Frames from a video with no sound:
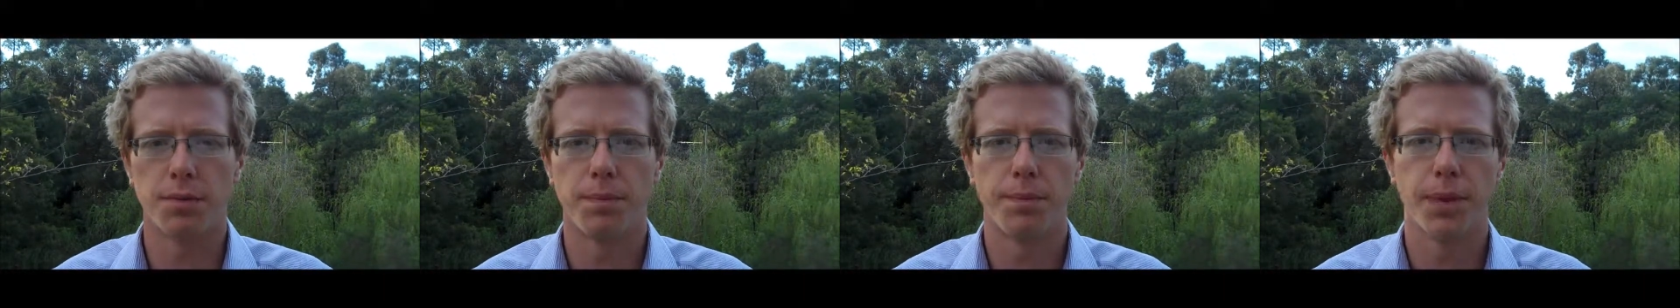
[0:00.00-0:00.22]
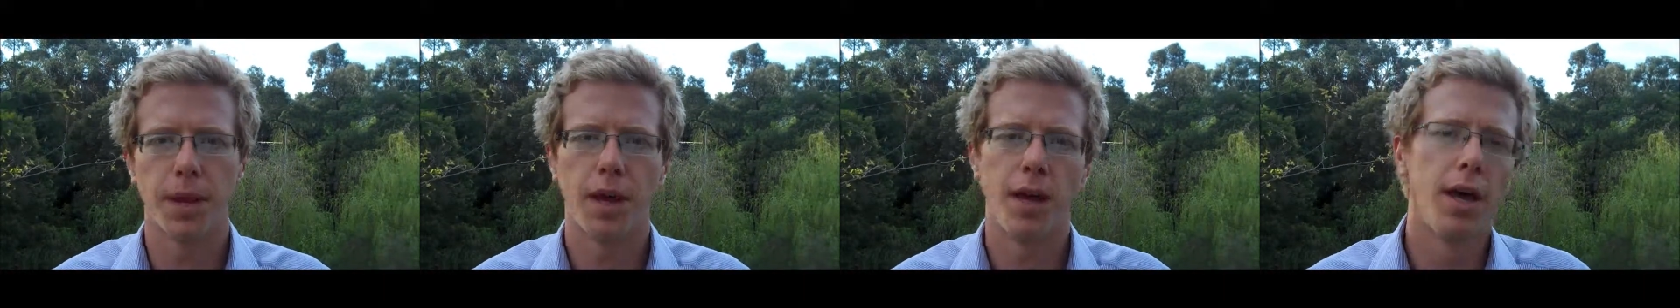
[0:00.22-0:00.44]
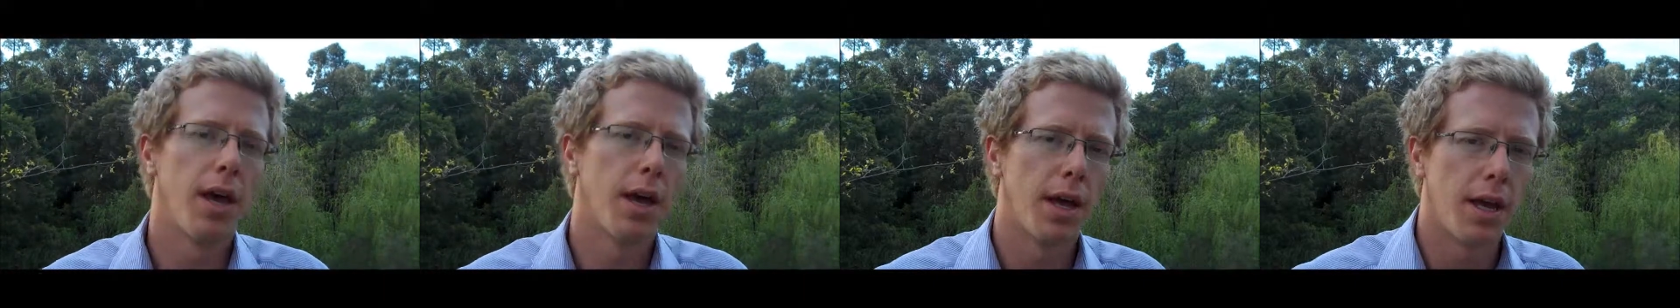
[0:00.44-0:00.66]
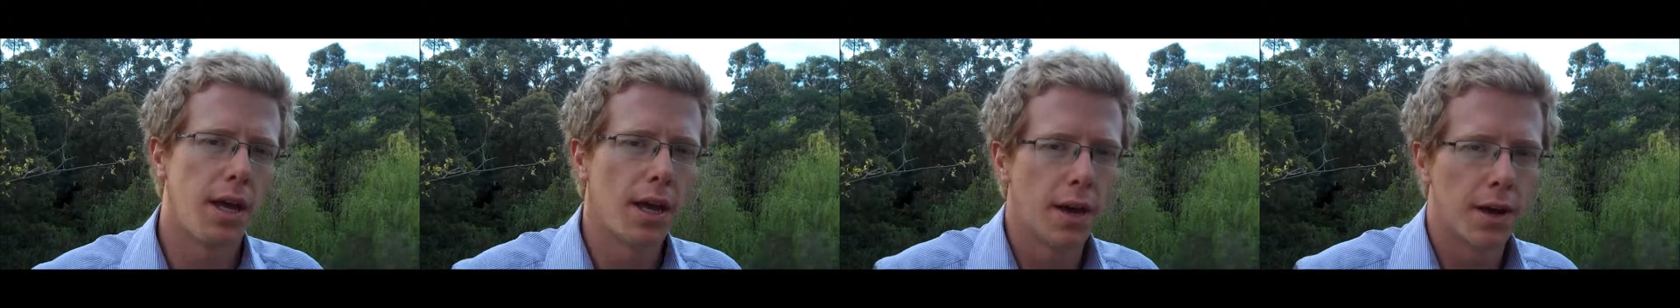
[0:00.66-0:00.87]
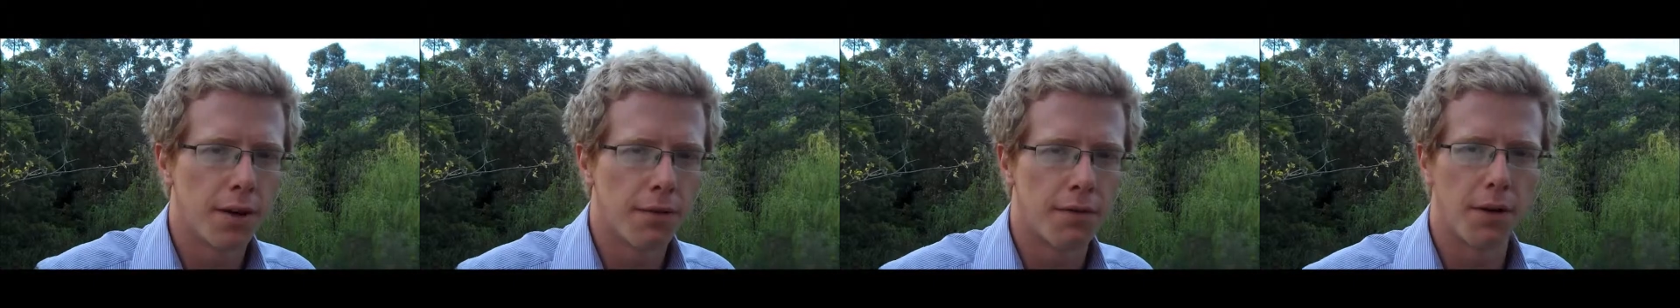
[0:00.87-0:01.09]

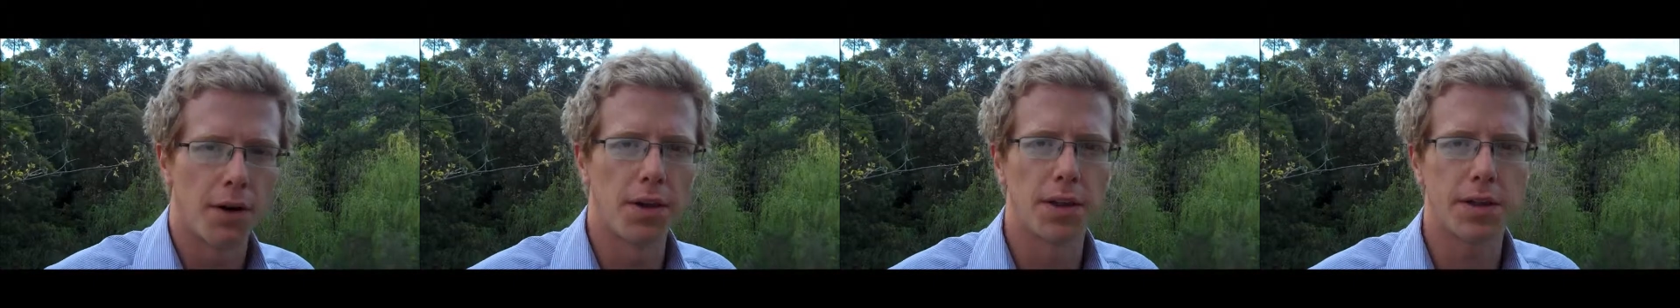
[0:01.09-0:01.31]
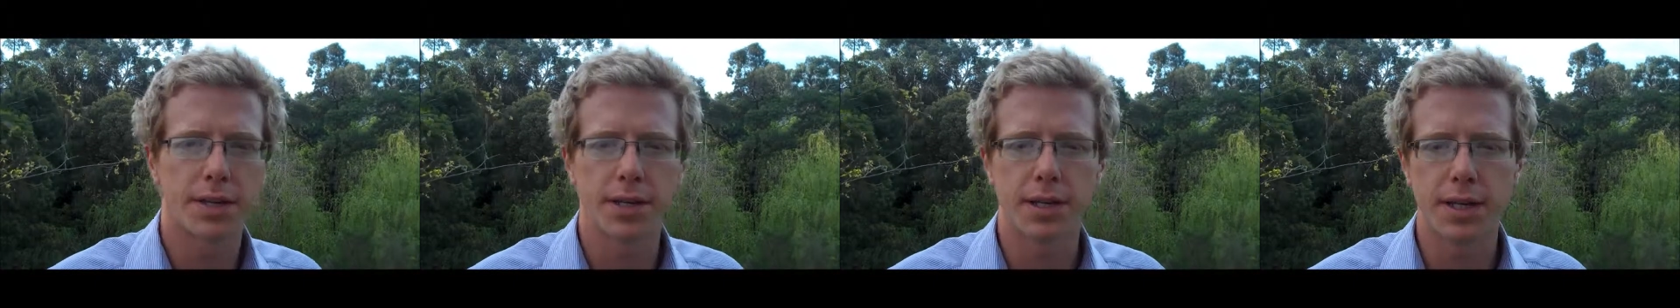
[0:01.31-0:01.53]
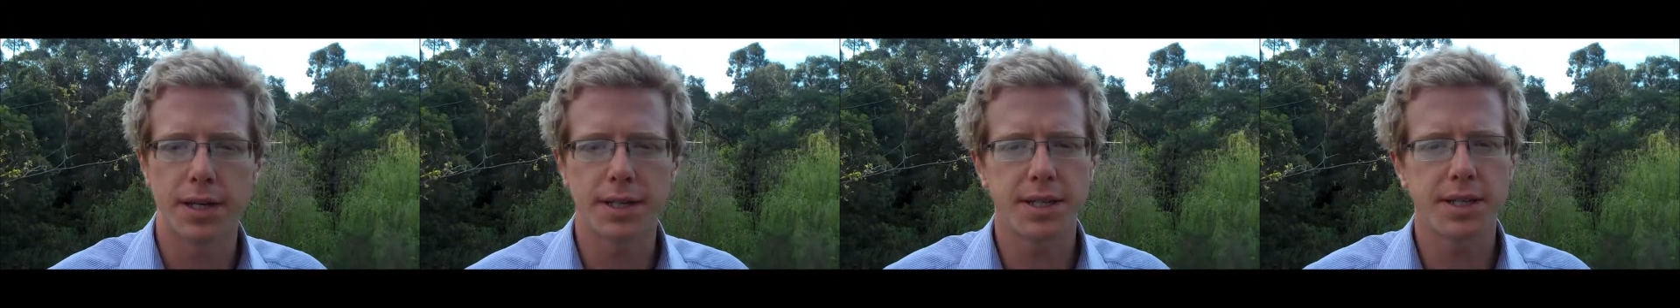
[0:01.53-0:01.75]
Further to this,